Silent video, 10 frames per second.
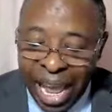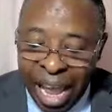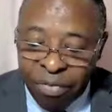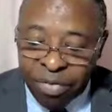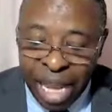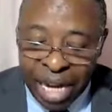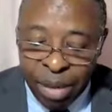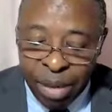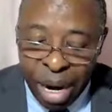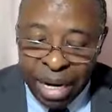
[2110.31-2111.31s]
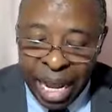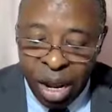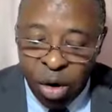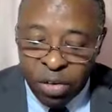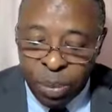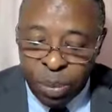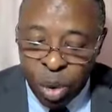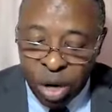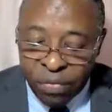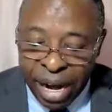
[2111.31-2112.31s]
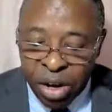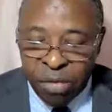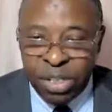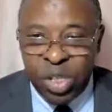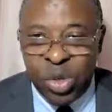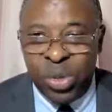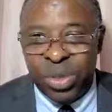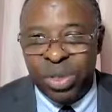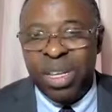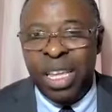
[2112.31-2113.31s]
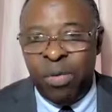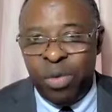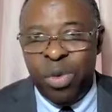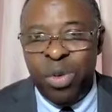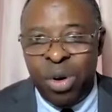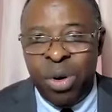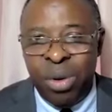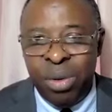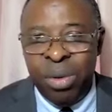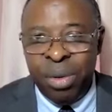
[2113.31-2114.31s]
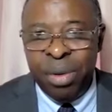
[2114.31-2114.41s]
after the manner of the purifying of the Jews. If you know